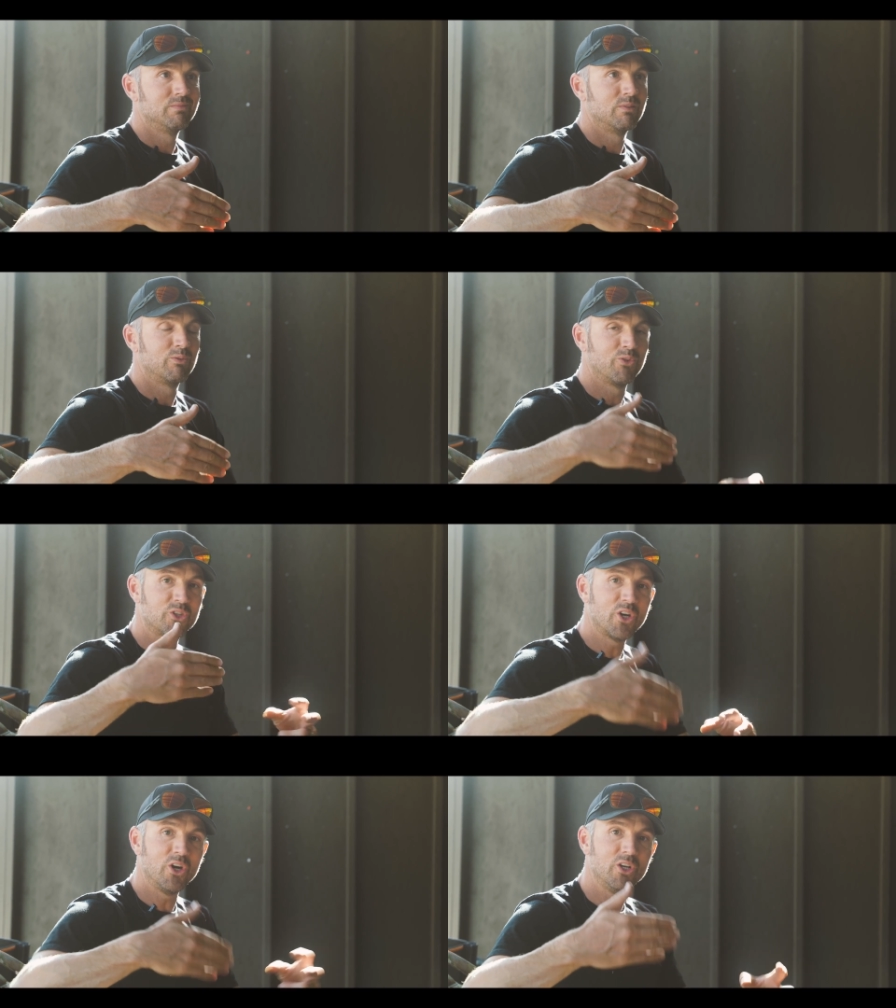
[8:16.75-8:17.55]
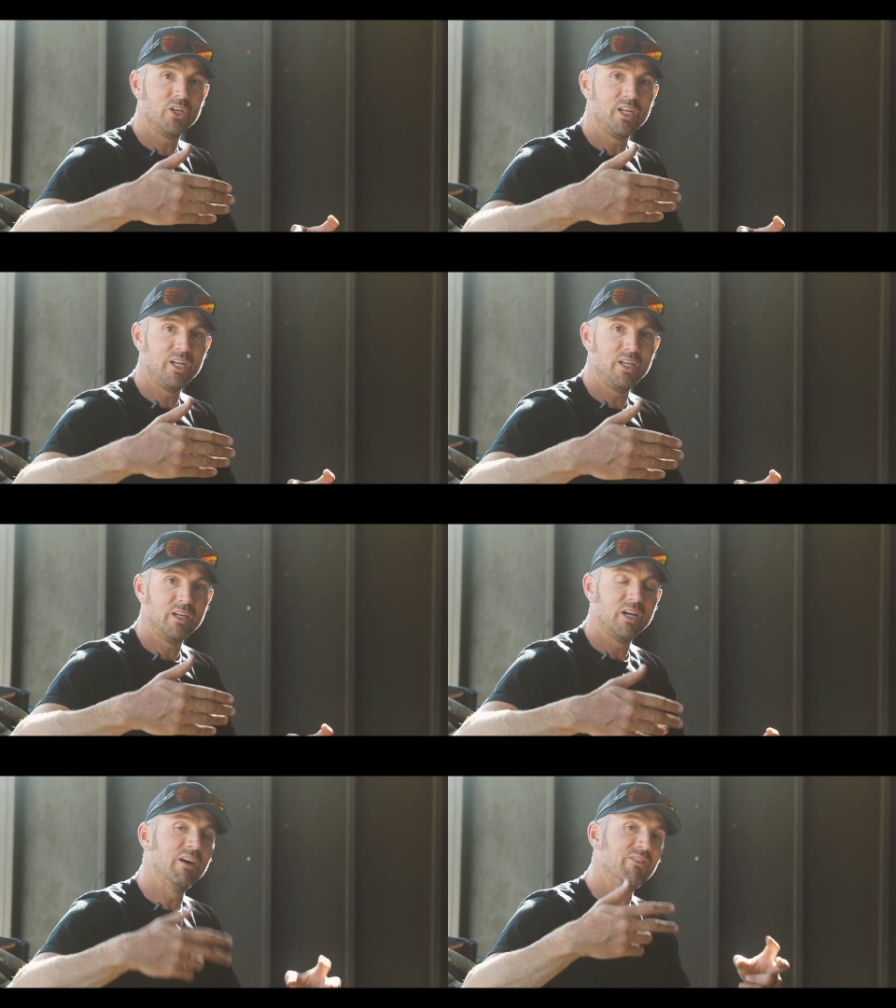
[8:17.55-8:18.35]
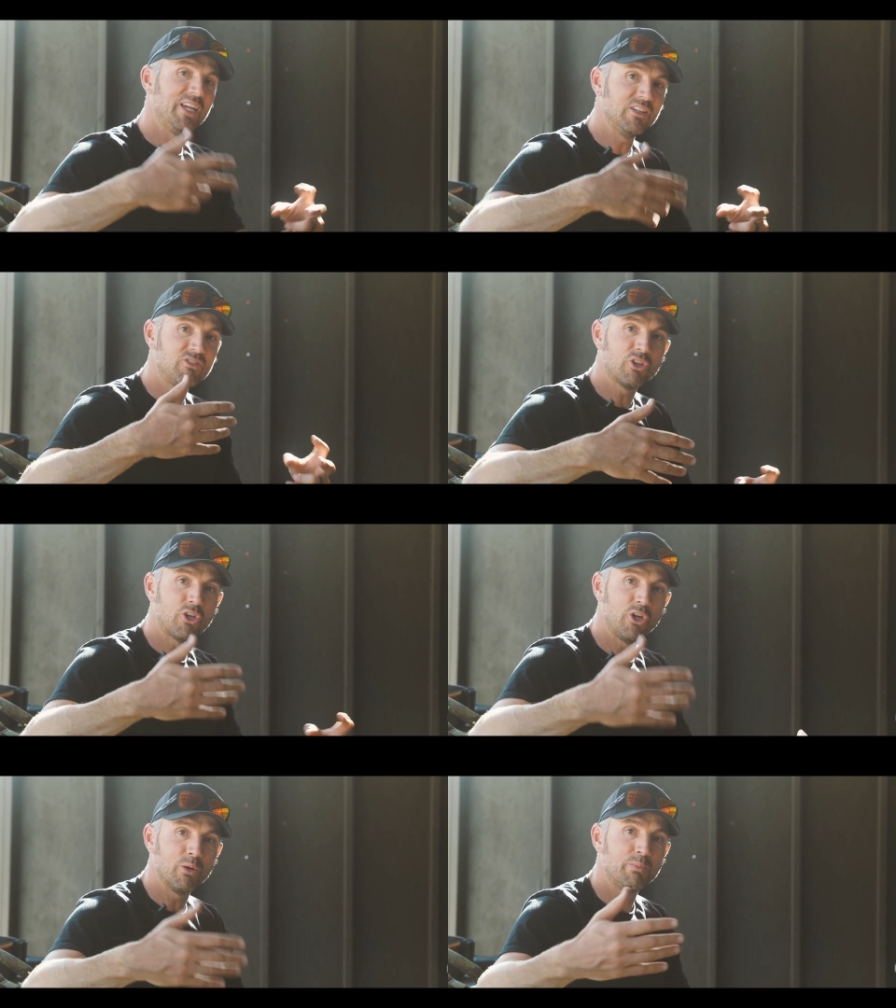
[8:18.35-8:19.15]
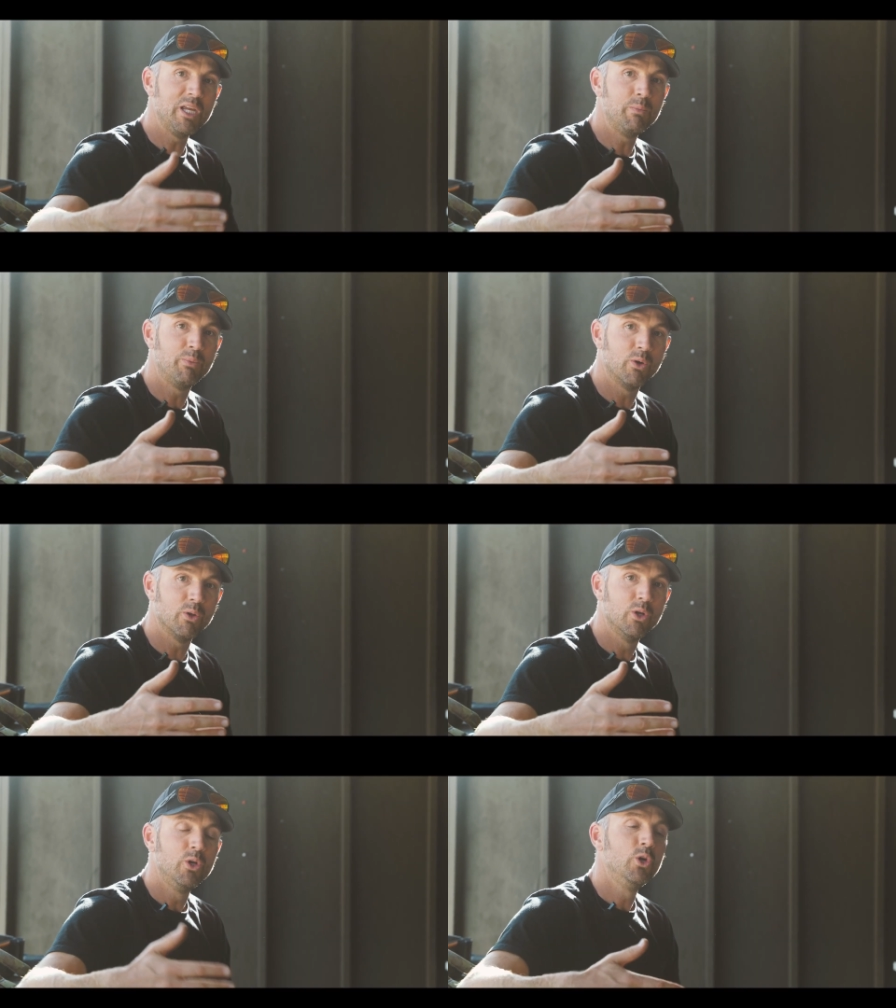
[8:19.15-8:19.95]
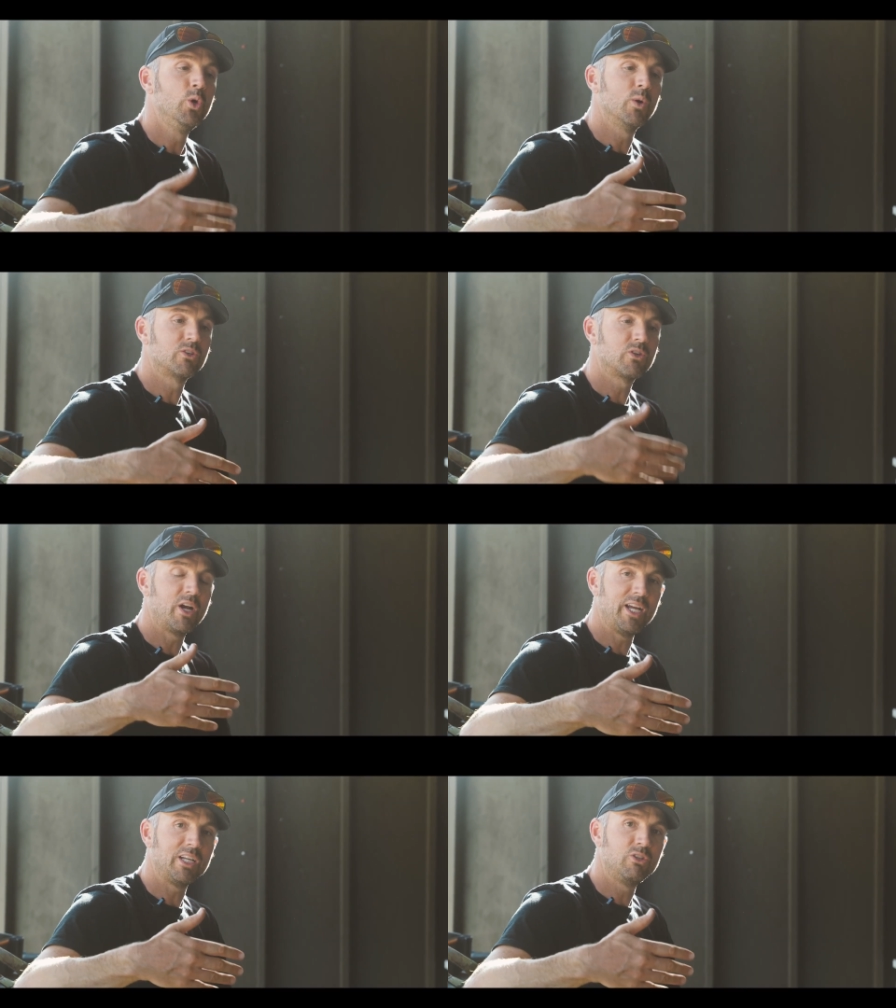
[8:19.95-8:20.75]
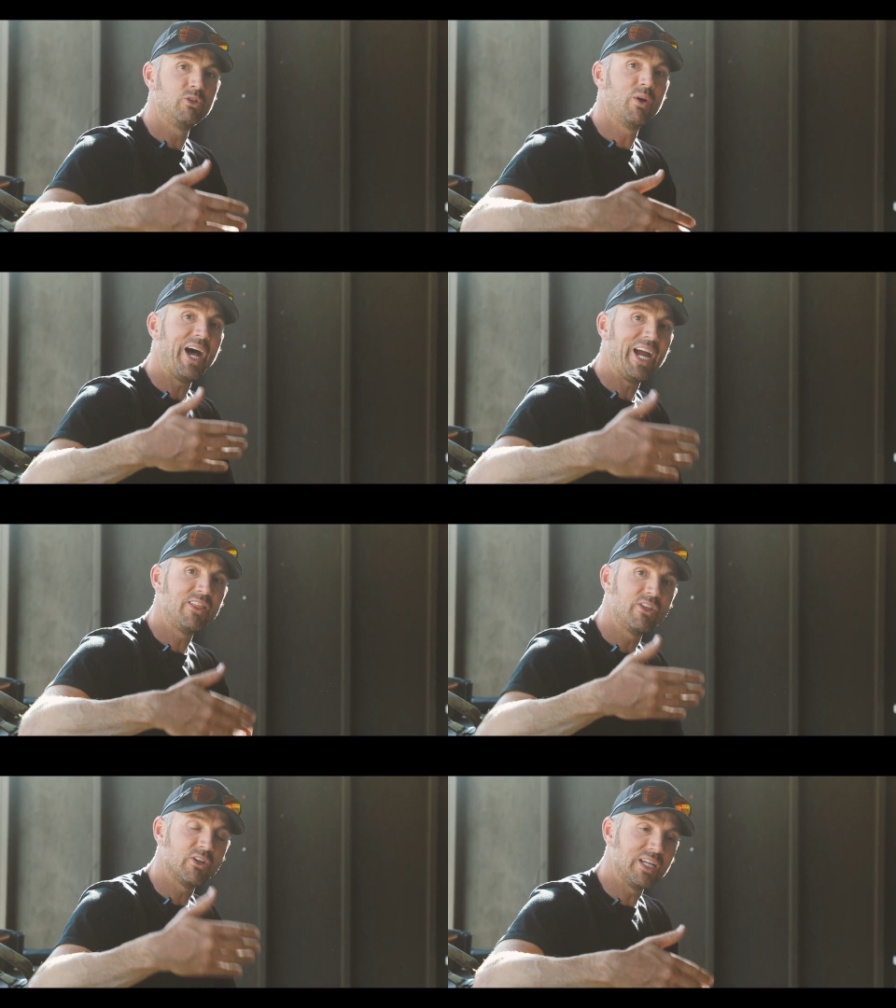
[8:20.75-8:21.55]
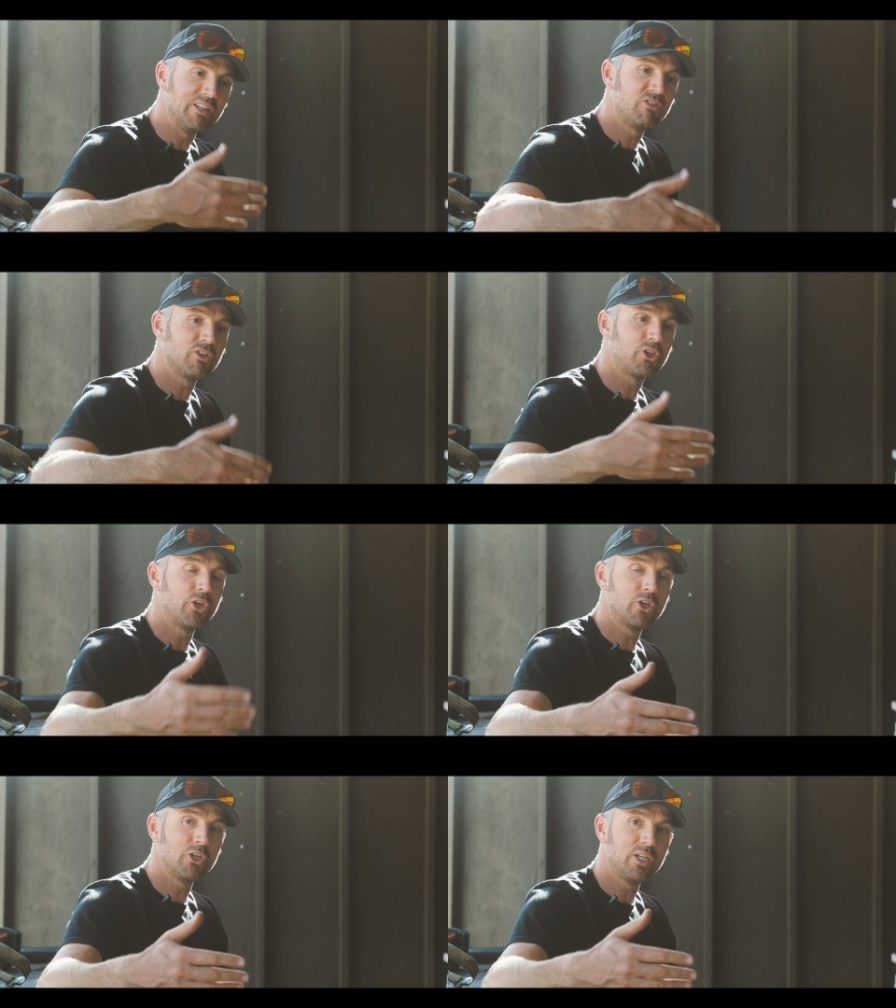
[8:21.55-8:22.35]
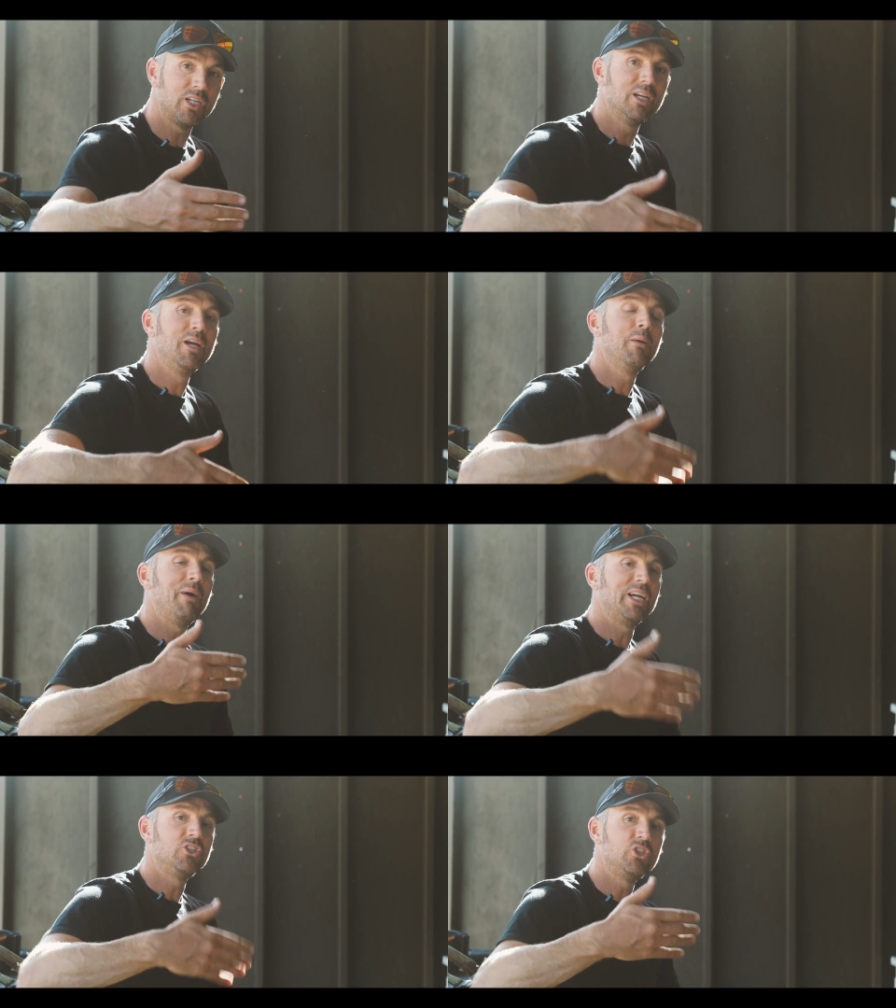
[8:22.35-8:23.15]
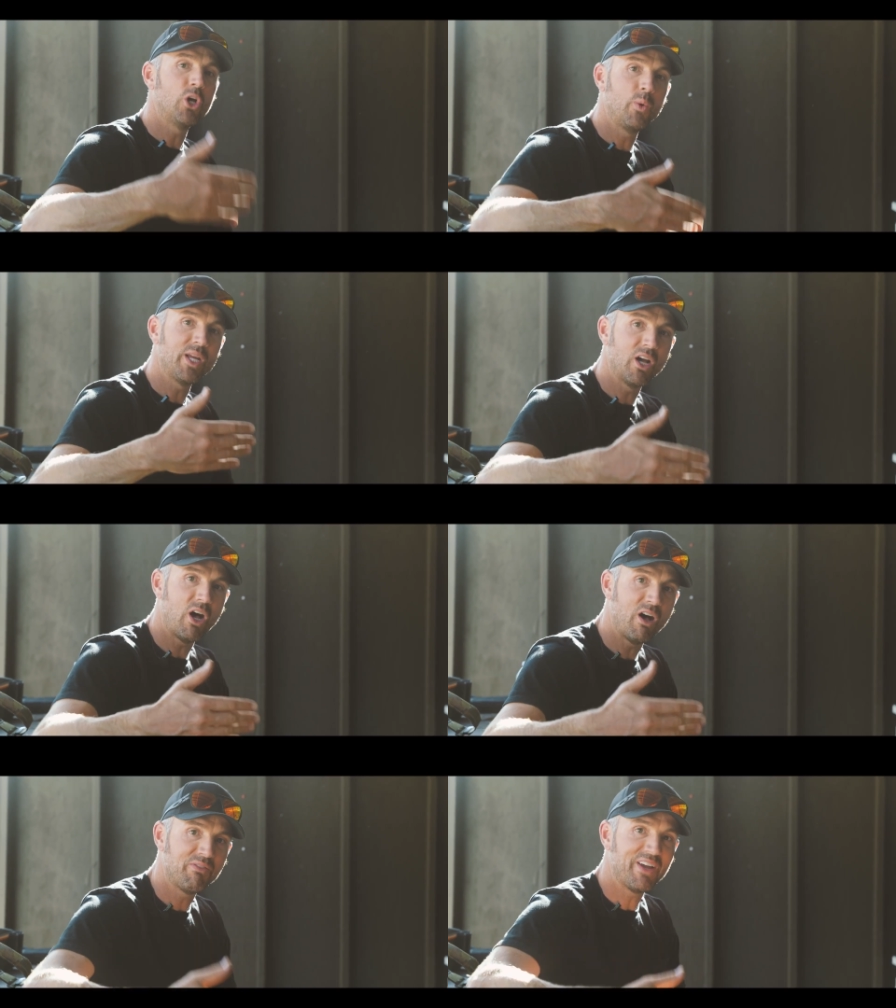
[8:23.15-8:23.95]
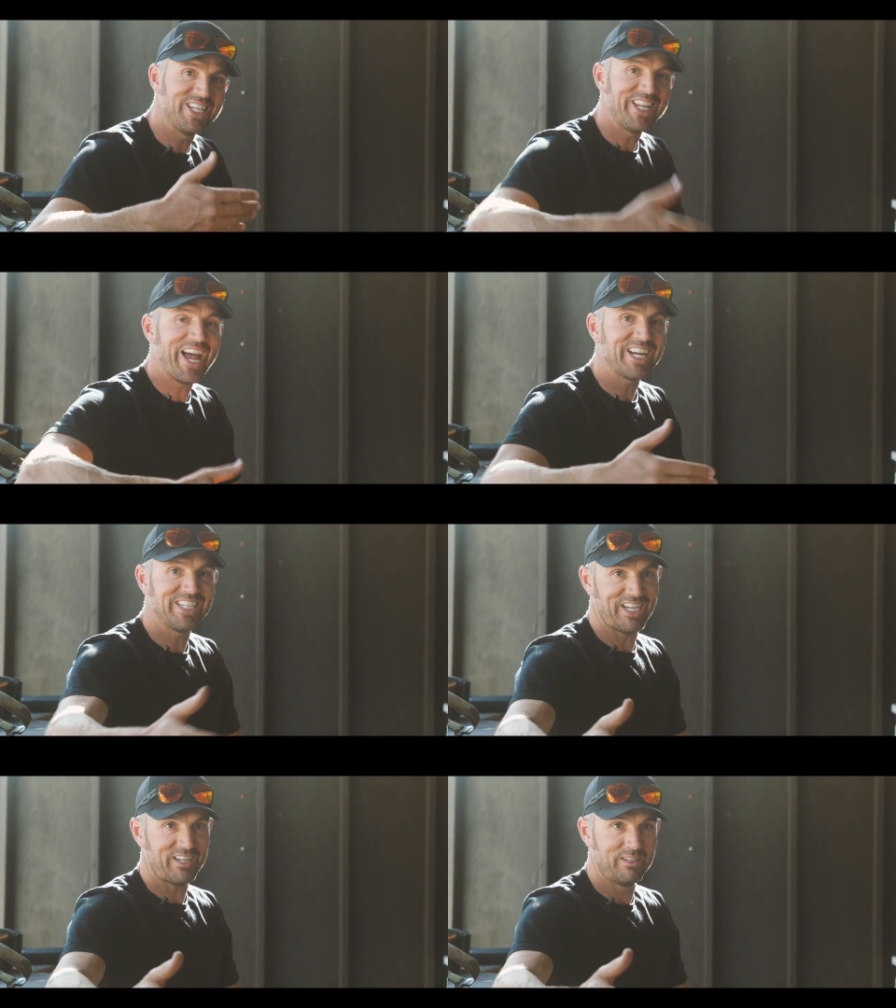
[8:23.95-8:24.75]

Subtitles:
fraternity of insecure people who are trying to hide their insecurity by showing off a tactic.